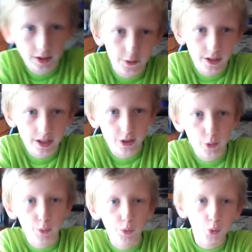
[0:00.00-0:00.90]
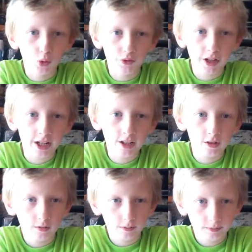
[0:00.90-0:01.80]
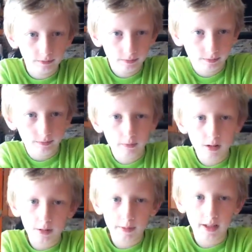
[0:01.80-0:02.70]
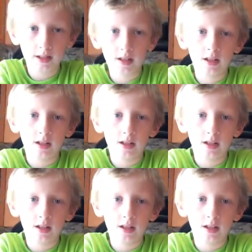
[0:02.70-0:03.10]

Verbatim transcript: if we could do a cool video, maybe.